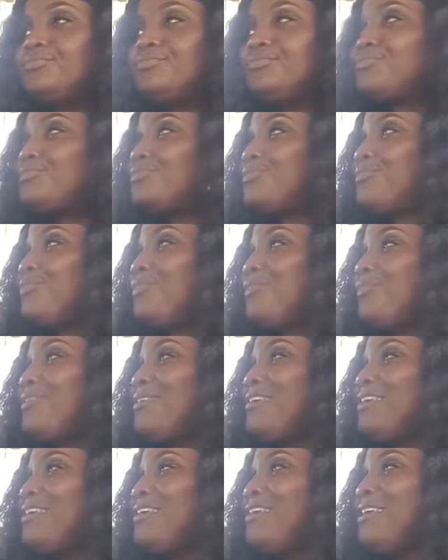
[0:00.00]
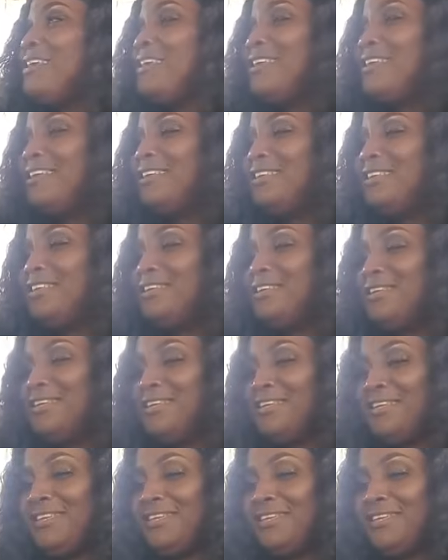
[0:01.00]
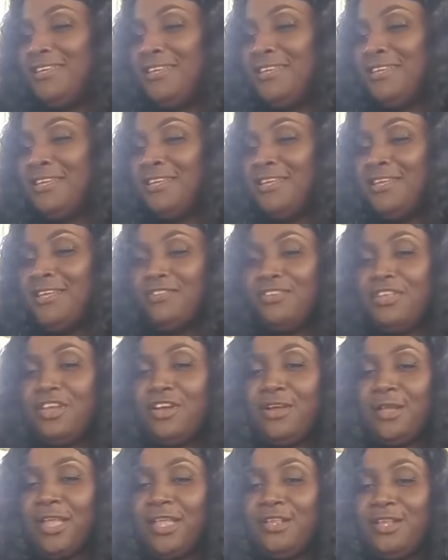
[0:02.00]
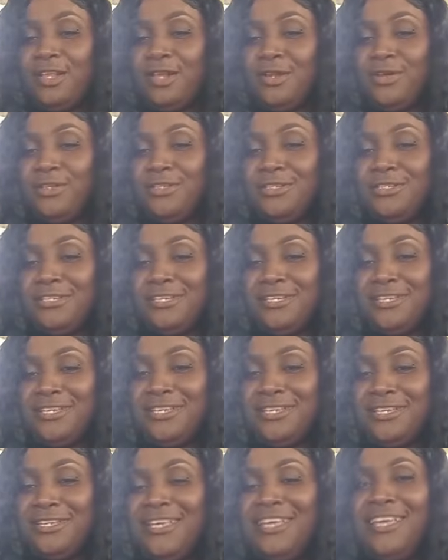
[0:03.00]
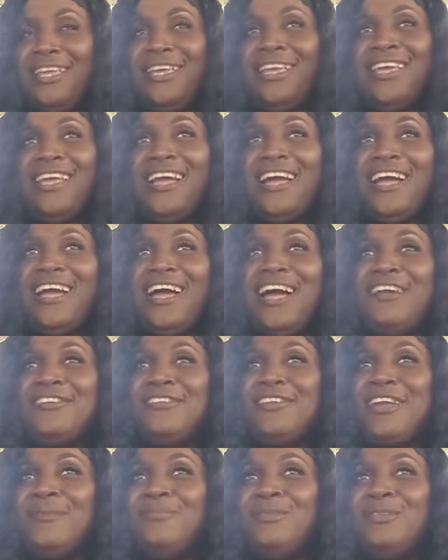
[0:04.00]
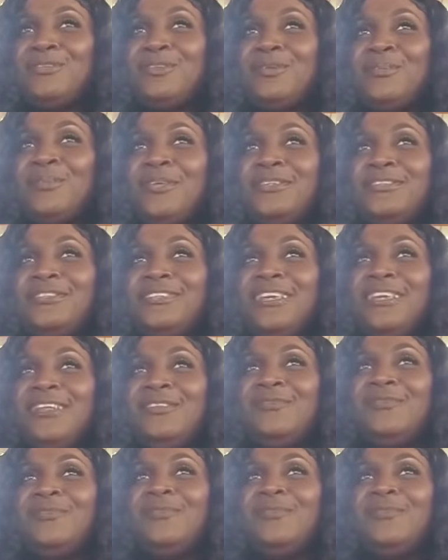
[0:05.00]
Mm-hmm. Yeah. So you're going to get your lunch. All right, that's what they're saying.